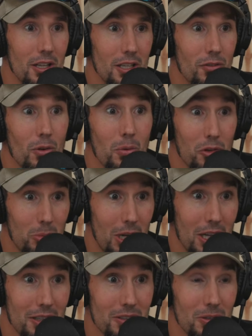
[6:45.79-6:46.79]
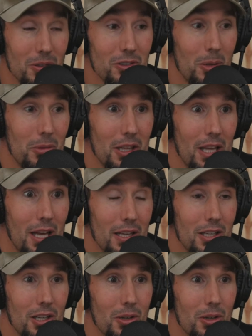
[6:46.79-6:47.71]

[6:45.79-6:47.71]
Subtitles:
a different response, or something that,